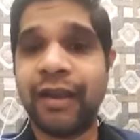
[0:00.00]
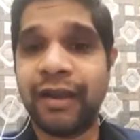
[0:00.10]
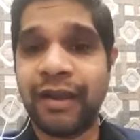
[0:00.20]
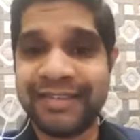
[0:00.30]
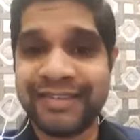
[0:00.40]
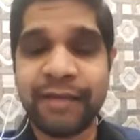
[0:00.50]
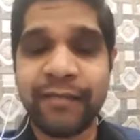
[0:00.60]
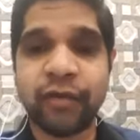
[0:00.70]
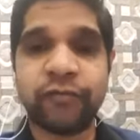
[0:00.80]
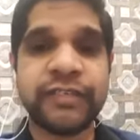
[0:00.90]
less
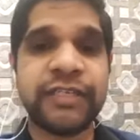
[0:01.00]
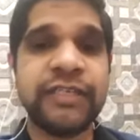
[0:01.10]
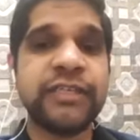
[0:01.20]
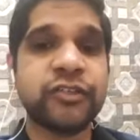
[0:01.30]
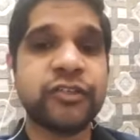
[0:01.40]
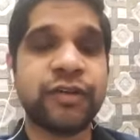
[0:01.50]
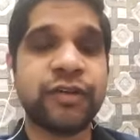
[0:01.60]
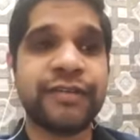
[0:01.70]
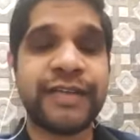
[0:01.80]
number of the students,